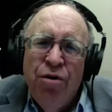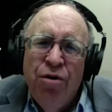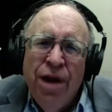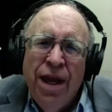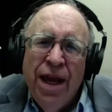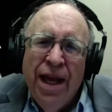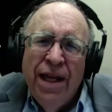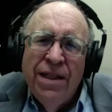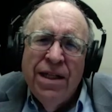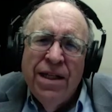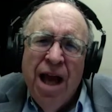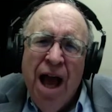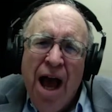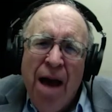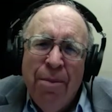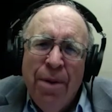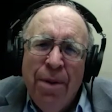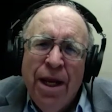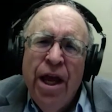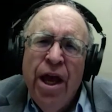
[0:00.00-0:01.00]
creates
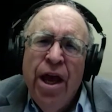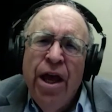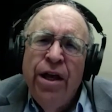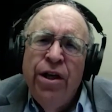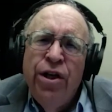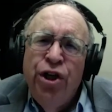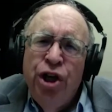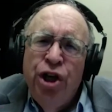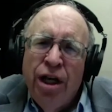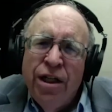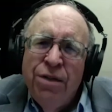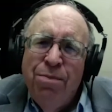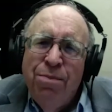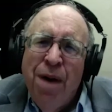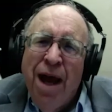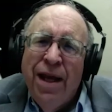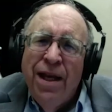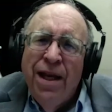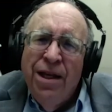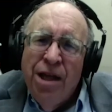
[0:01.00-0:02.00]
comedy just
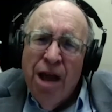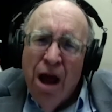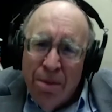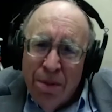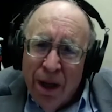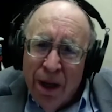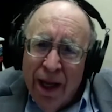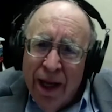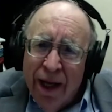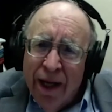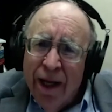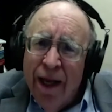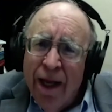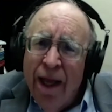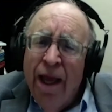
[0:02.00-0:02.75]
by doubling.